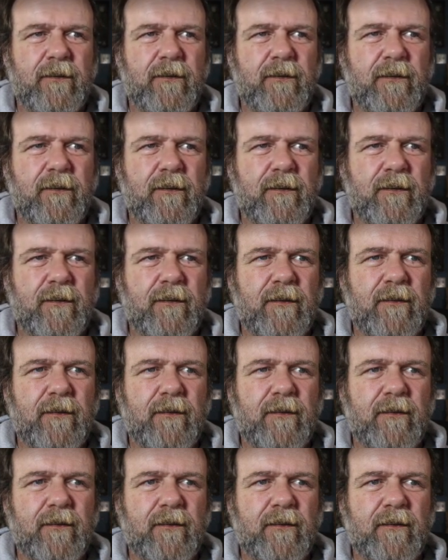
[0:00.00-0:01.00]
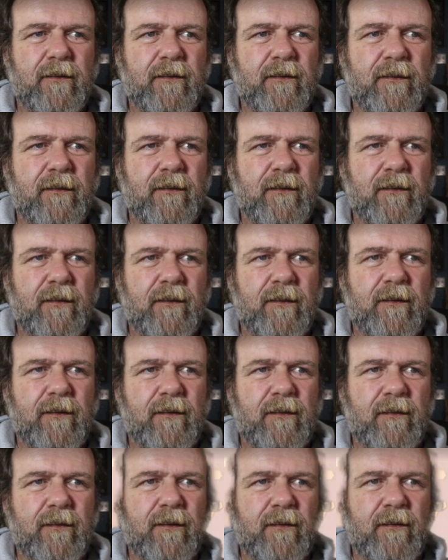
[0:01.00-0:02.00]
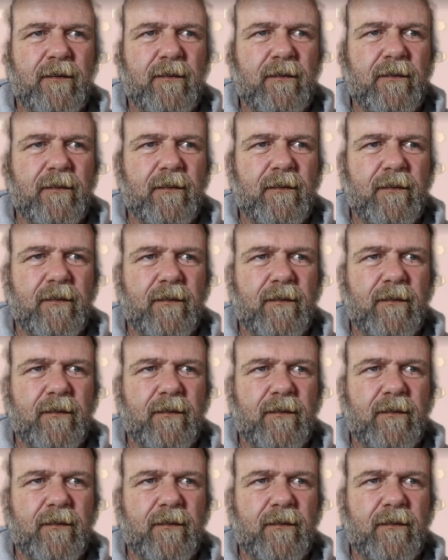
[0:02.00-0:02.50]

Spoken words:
Nobody speaks.